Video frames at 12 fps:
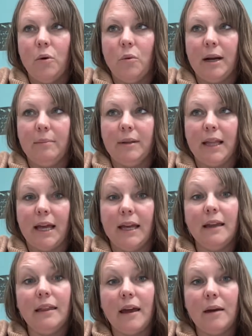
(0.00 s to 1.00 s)
When I'm
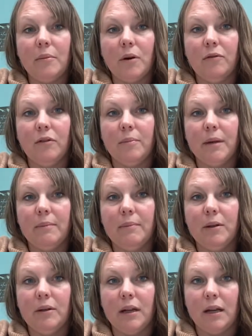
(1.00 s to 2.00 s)
playing them over
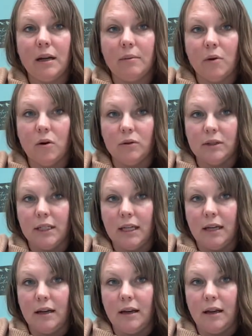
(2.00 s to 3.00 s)
people and I'm holding
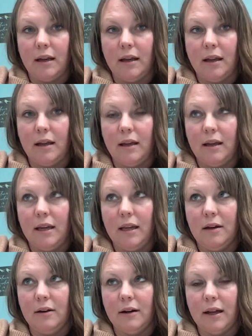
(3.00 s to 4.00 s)
it
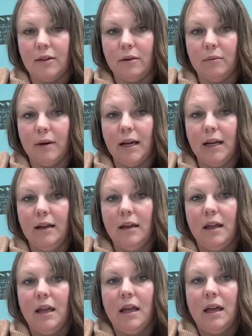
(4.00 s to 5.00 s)
here at the ring,
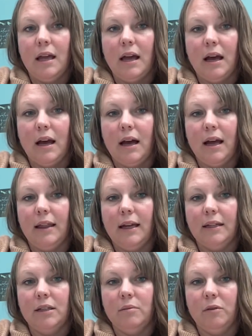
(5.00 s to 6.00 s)
I
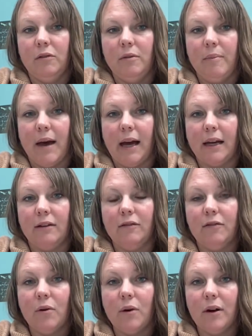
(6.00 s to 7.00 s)
like to move it back and
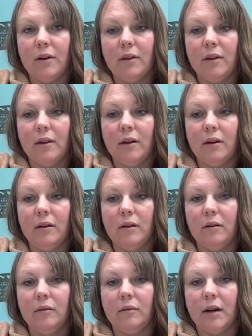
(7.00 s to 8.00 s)
forth,
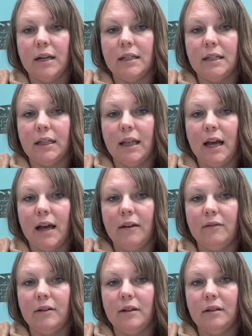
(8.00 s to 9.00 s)
right to
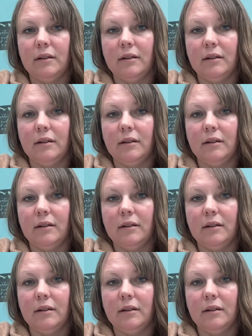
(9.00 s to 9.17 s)
left,